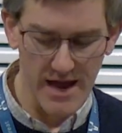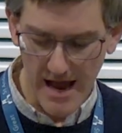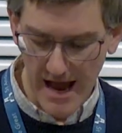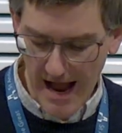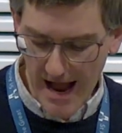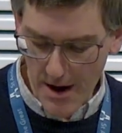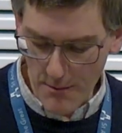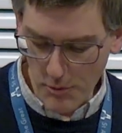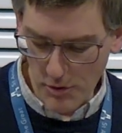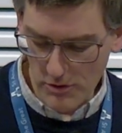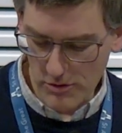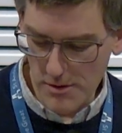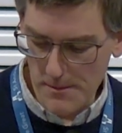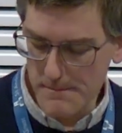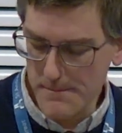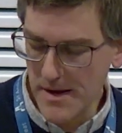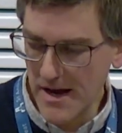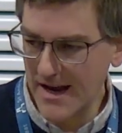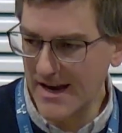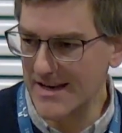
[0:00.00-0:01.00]
and were
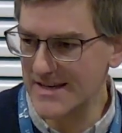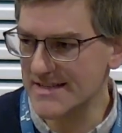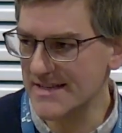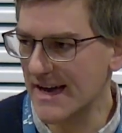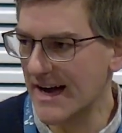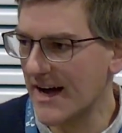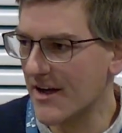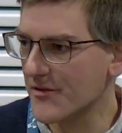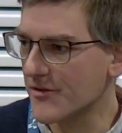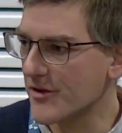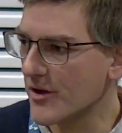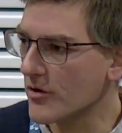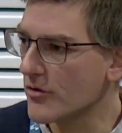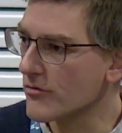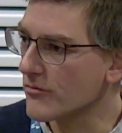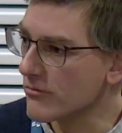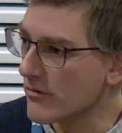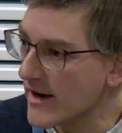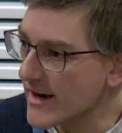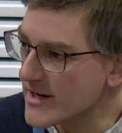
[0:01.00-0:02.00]
amazed at the
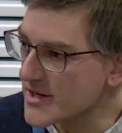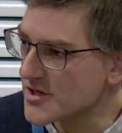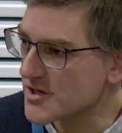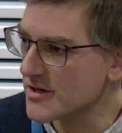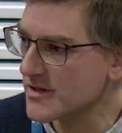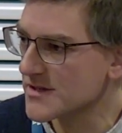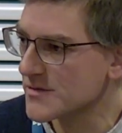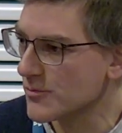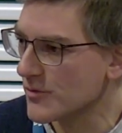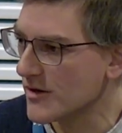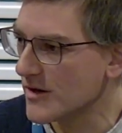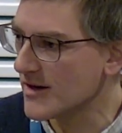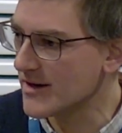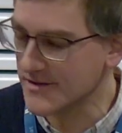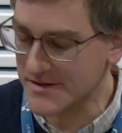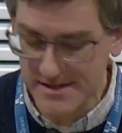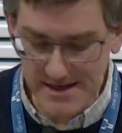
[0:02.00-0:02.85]
gracious words.